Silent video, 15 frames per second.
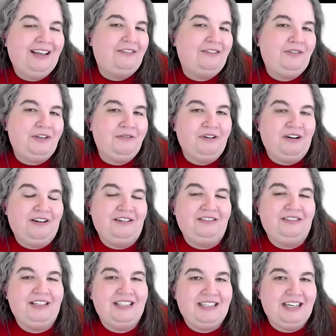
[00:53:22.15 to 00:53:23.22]
And if you are
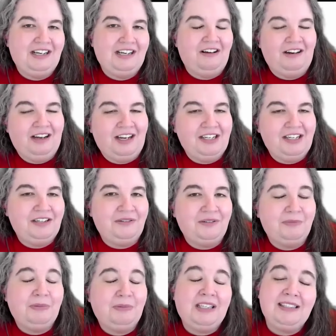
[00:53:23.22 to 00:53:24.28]
listening on
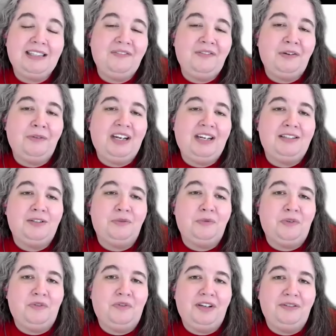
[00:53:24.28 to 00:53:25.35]
iTunes, please leave your ratings and
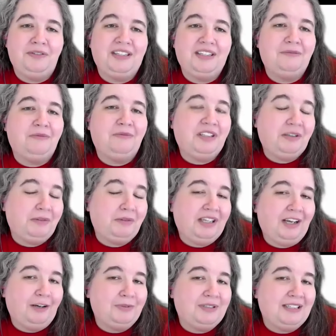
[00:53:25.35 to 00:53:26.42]
reviews. That really, really
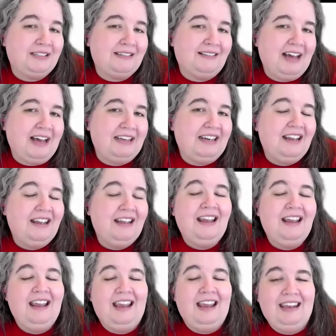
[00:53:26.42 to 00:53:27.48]
helps us a lot.
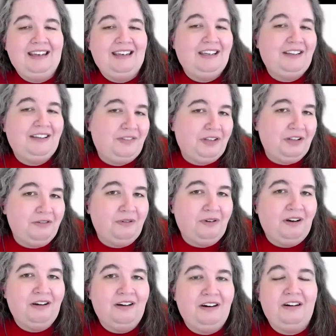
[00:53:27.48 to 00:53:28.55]
And if you
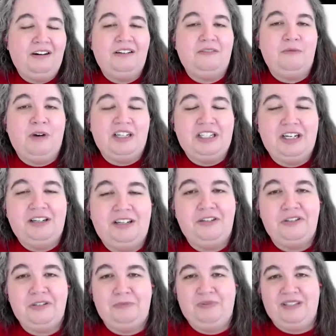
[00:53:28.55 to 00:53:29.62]
are watching on
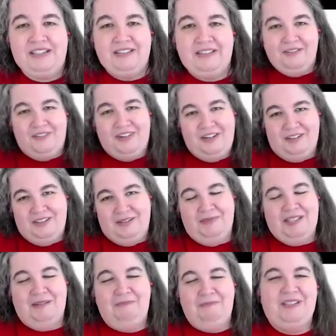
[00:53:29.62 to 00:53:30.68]
YouTube, please give the video a thumbs
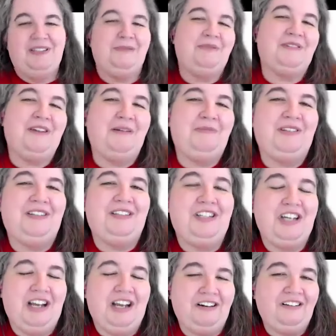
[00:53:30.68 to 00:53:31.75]
up and subscribe to the
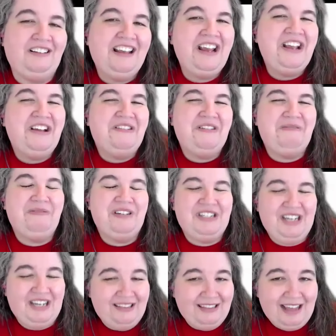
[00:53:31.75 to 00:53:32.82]
channel. We
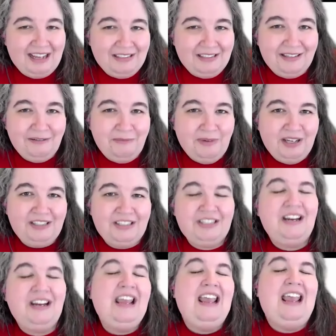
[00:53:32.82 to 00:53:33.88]
appreciate that so much.
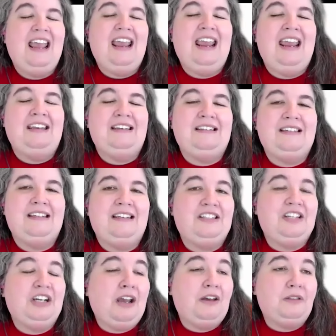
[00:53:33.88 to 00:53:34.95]
And uh,
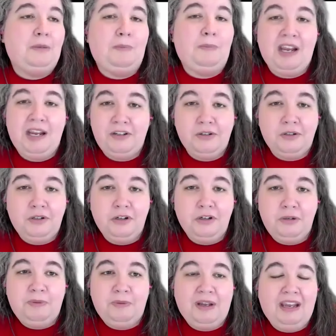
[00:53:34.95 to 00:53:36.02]
check out the Patreon
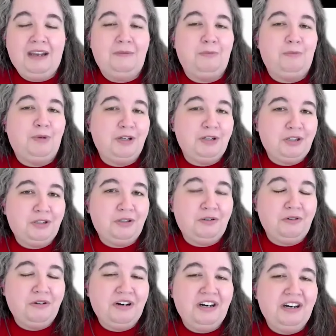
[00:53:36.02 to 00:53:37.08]
group and merch
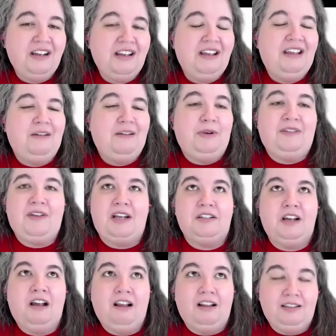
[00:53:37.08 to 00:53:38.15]
store. We've got
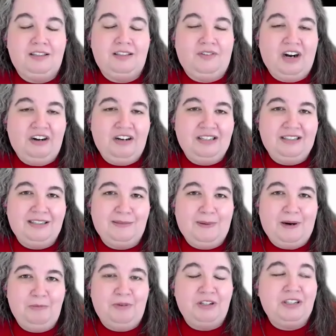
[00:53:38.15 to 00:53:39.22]
tons of Hearties
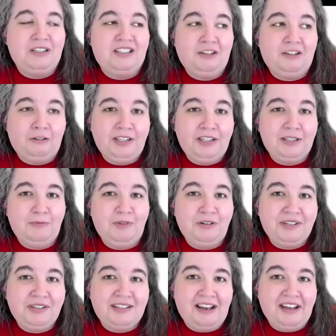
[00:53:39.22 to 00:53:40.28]
inspired merchants, including some new
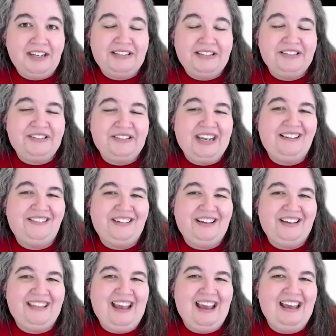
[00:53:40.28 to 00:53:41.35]
designs. So take a look
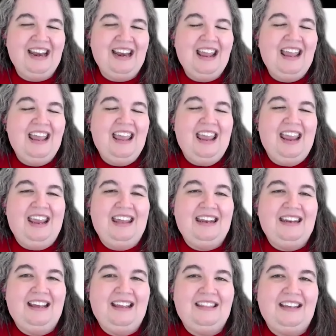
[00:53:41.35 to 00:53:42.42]
at that. And
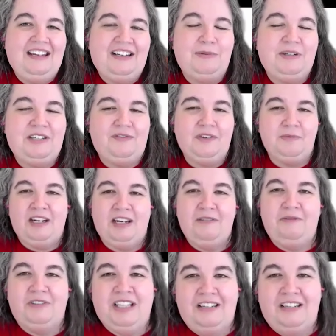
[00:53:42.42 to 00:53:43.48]
uh, thanks so much, everybody.
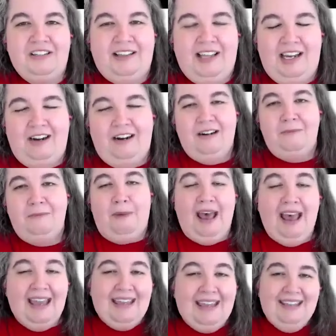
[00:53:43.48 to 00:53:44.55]
We'll talk to you later. Bye.